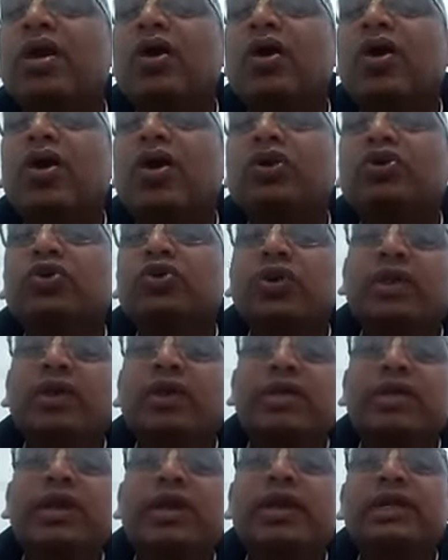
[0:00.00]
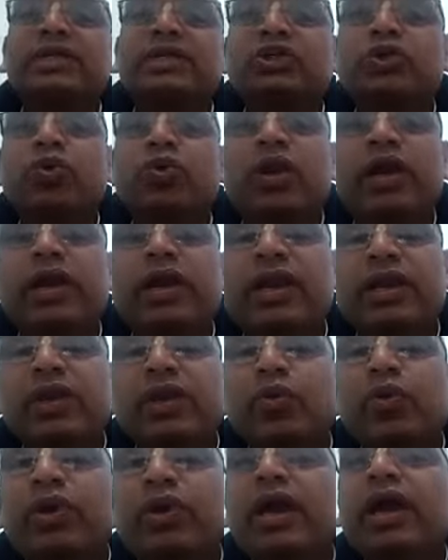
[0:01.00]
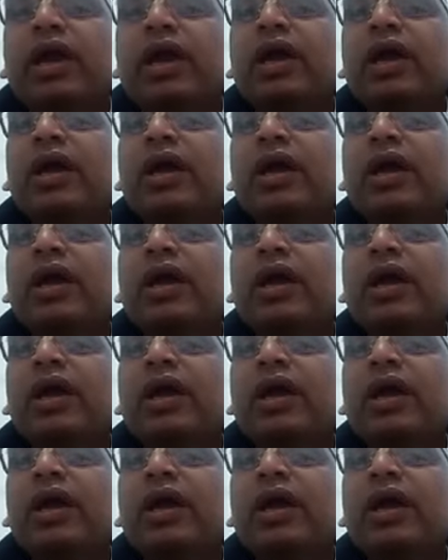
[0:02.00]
Also, he many days schooling in UK.